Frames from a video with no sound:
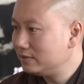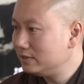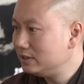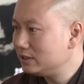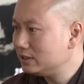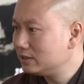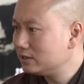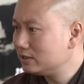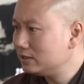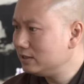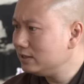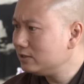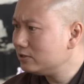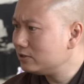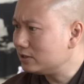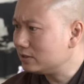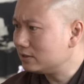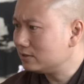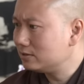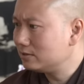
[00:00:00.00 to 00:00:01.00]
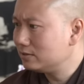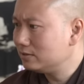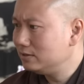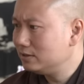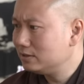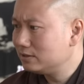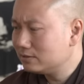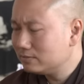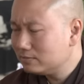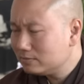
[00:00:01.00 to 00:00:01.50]
this citrus,
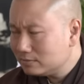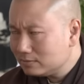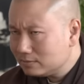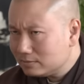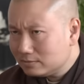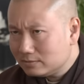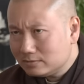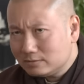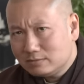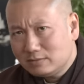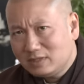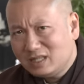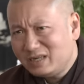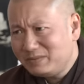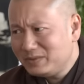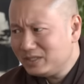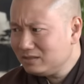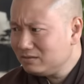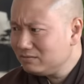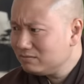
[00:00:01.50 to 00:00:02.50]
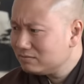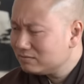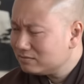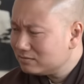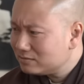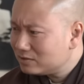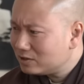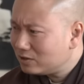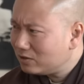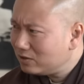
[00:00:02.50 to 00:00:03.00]
this lemon,
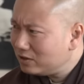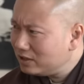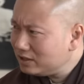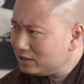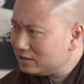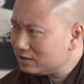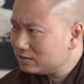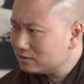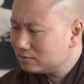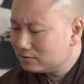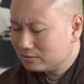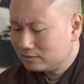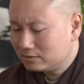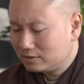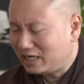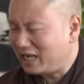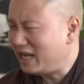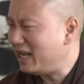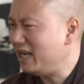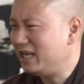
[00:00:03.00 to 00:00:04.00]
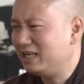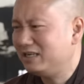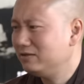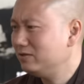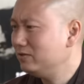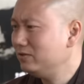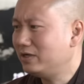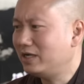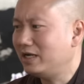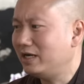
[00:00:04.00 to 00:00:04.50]
orange,
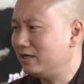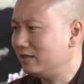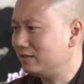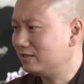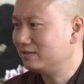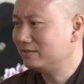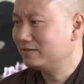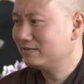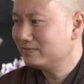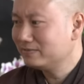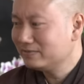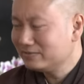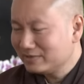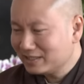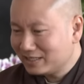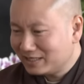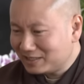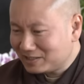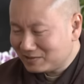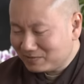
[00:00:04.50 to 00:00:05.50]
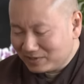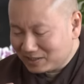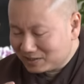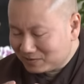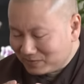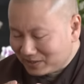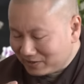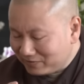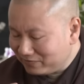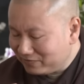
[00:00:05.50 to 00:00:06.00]
who cares? It
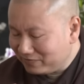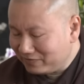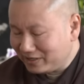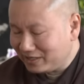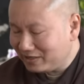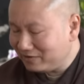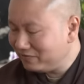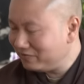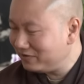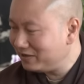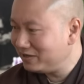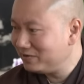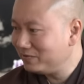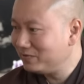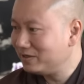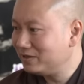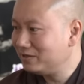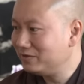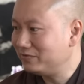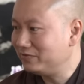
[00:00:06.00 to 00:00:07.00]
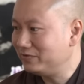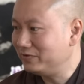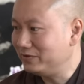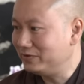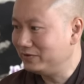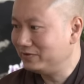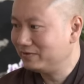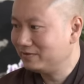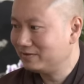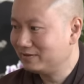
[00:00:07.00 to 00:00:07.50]
smells very, very
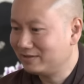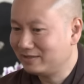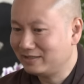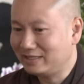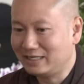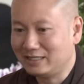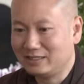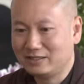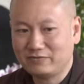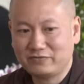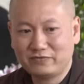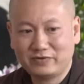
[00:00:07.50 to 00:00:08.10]
wonderful that the